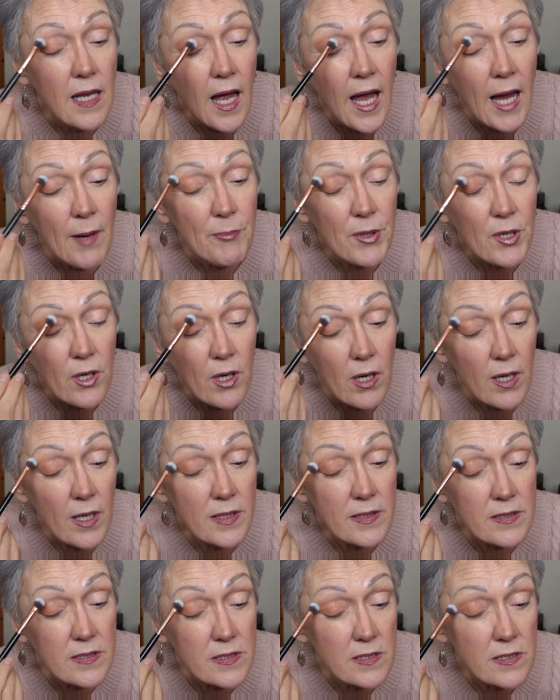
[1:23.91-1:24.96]
apricot
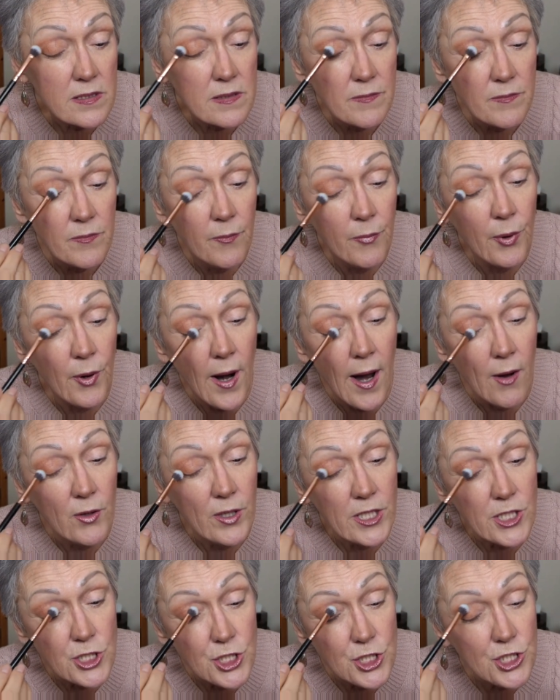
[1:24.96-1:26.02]

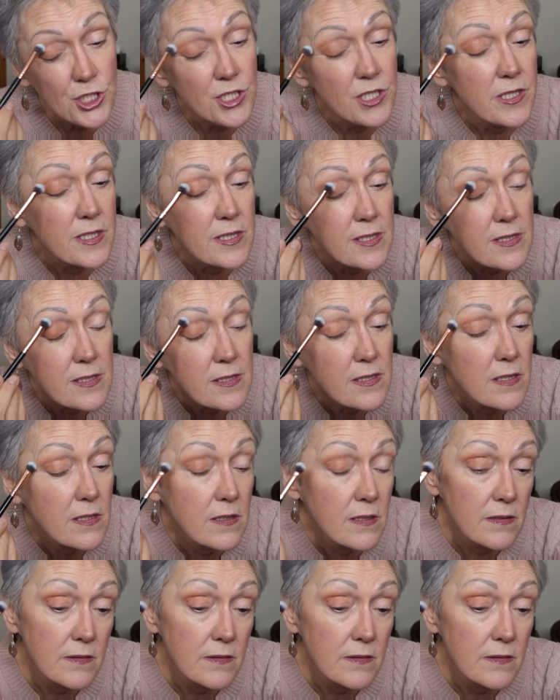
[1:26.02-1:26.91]
brownishness.